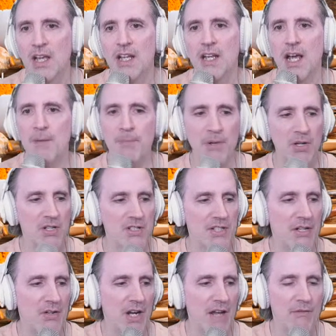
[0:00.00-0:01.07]
not because they
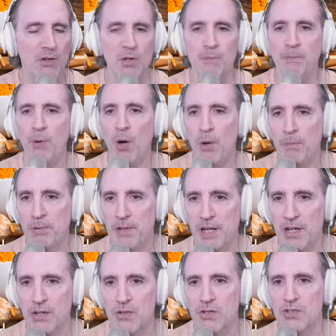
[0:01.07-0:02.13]
don't have good ball
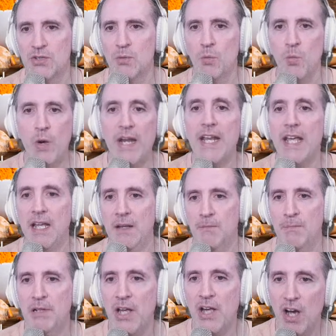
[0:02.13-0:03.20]
players, winning
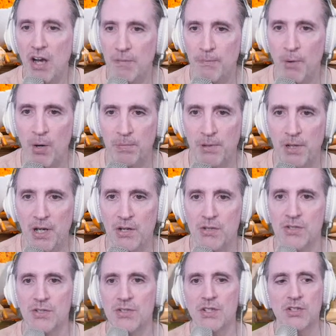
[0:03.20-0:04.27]
playoff ball players,